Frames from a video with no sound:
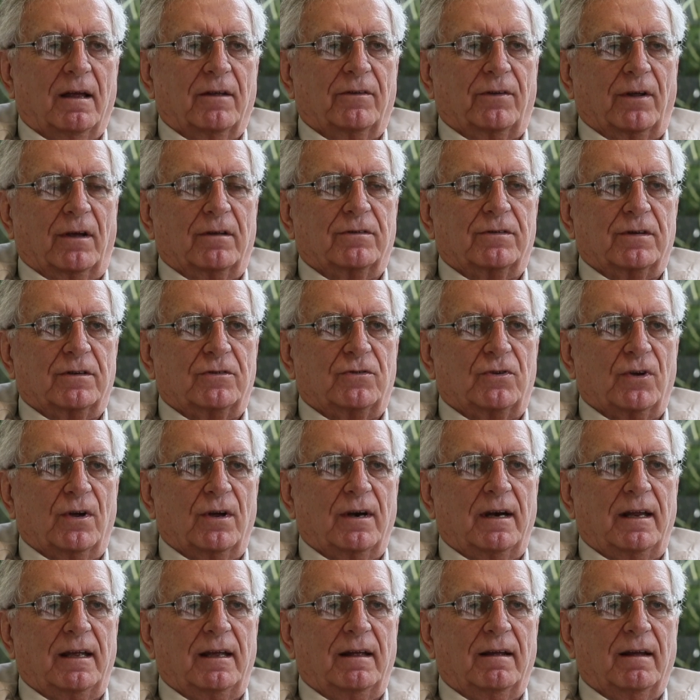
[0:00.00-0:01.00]
So it's a
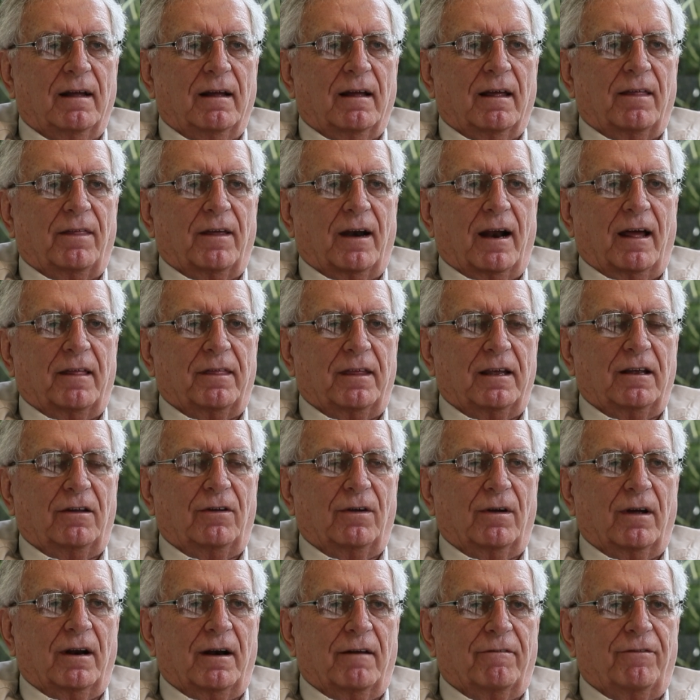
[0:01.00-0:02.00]
journey that I think
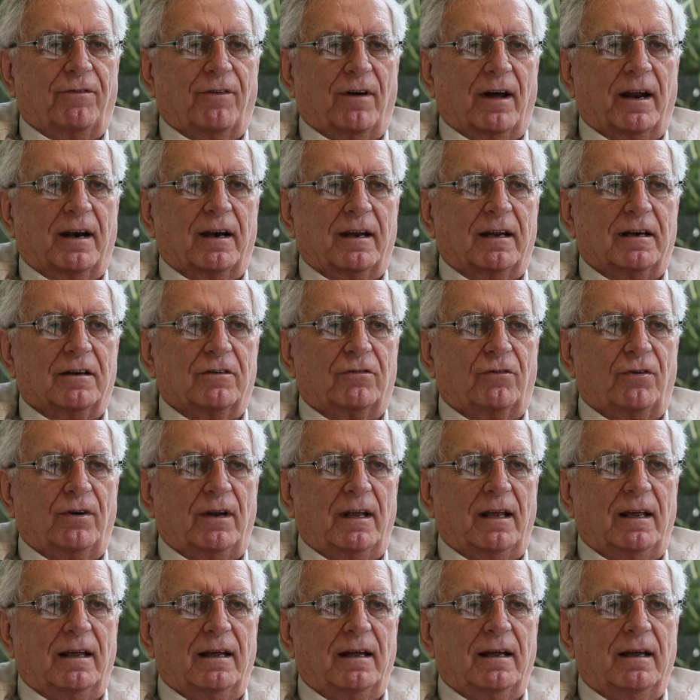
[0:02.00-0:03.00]
you're going to find
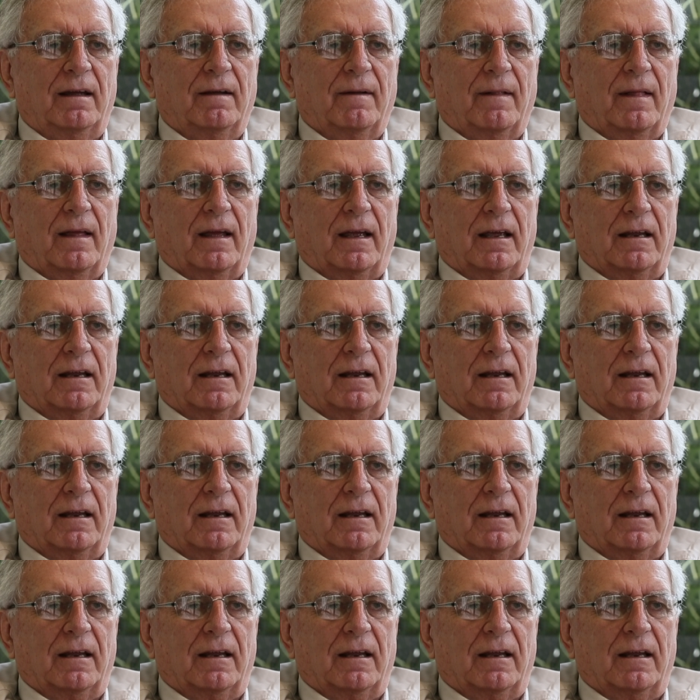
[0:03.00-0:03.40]
intriguing,